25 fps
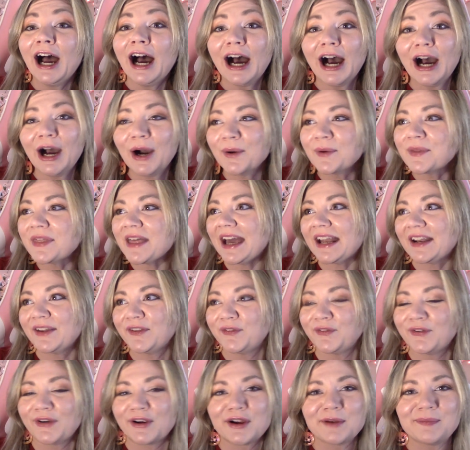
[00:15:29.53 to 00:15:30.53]
Oh, that
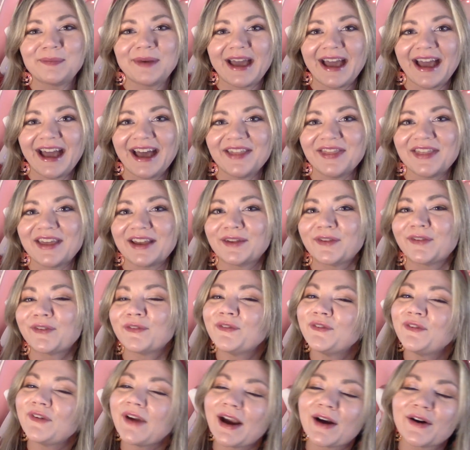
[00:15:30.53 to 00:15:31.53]
is very bad. That is
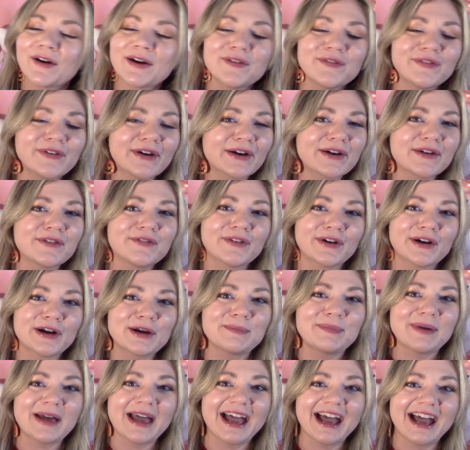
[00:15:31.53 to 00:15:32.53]
very, very, very
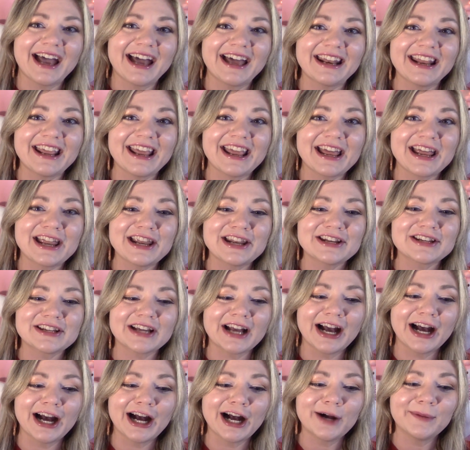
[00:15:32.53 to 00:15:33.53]
bad. And,
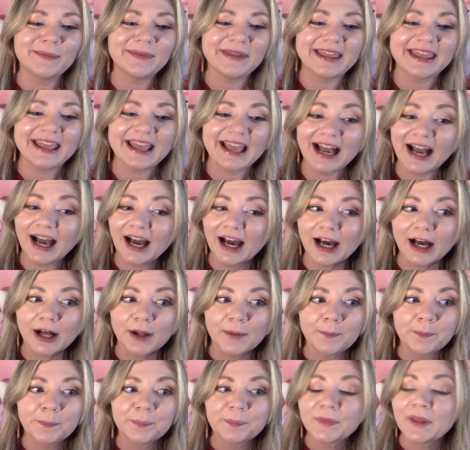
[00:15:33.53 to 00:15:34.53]
yeah,
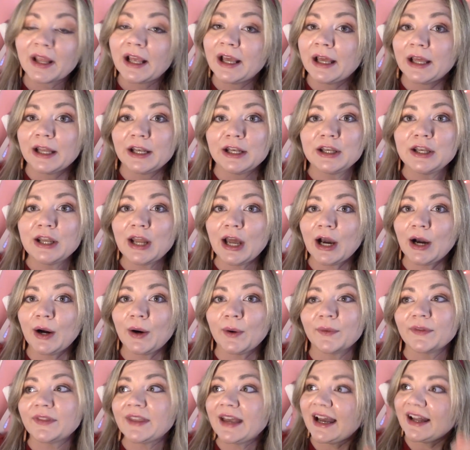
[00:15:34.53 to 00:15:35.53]

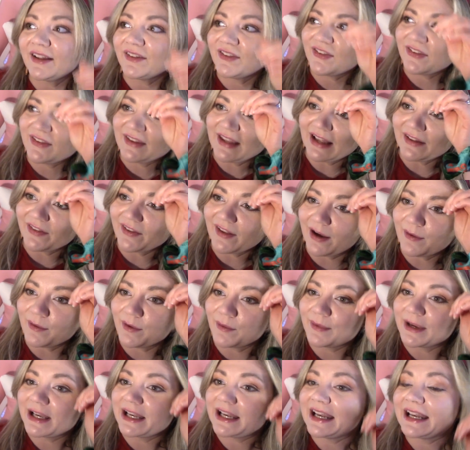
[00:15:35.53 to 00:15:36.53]
no, that's not
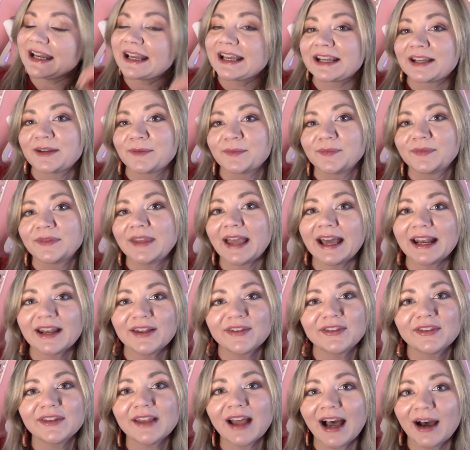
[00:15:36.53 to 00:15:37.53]
what we needed. That
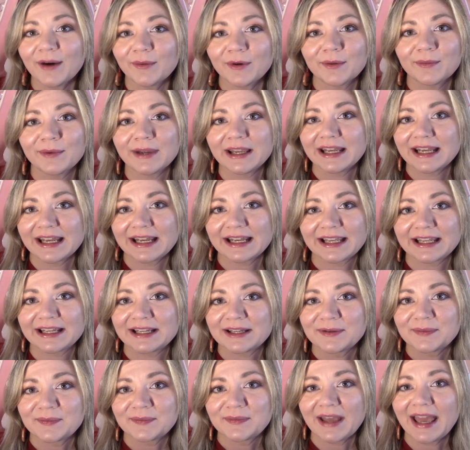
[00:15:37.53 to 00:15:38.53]
is not what we
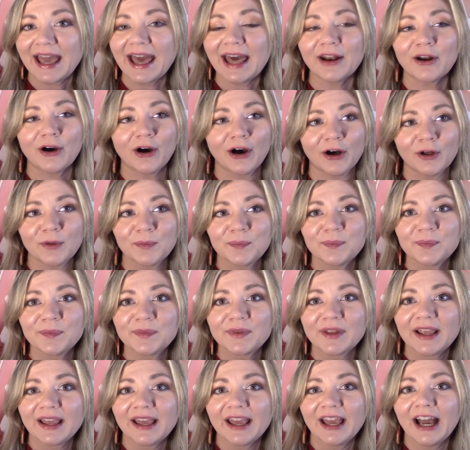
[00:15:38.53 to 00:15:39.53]
needed at all.
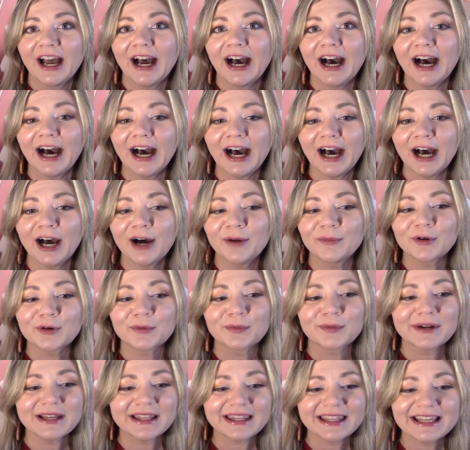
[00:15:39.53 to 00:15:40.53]

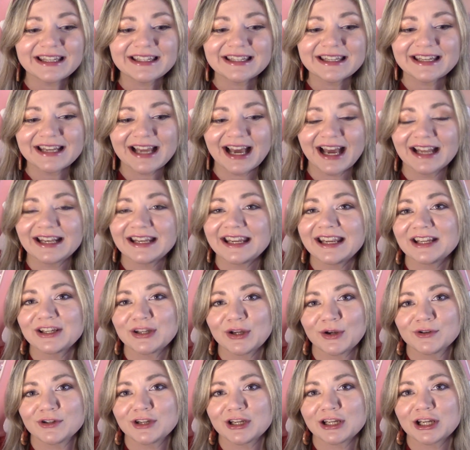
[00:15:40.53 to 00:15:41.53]
Really did not need
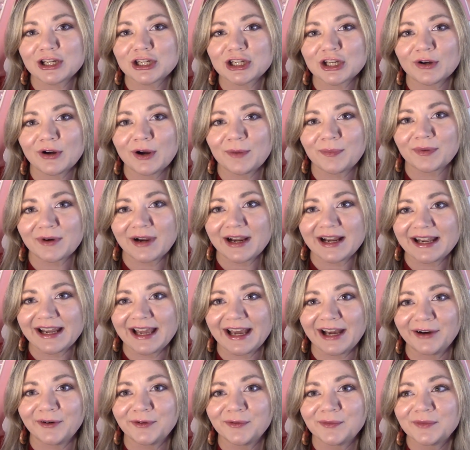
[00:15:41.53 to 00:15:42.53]
Toji to show up right
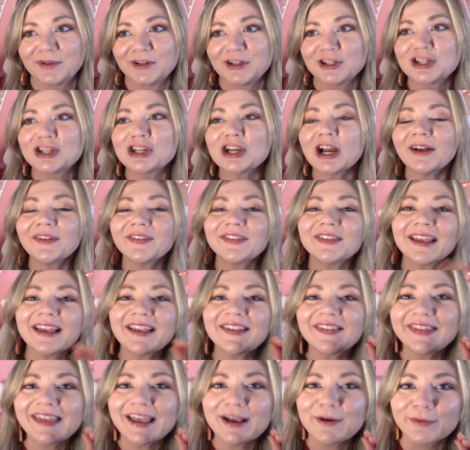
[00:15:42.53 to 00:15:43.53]
now. Just
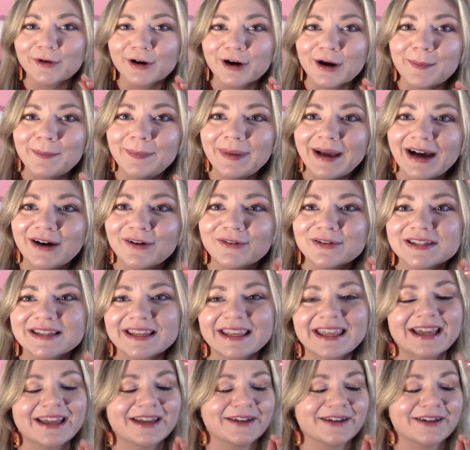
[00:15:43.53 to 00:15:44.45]
as they were about to...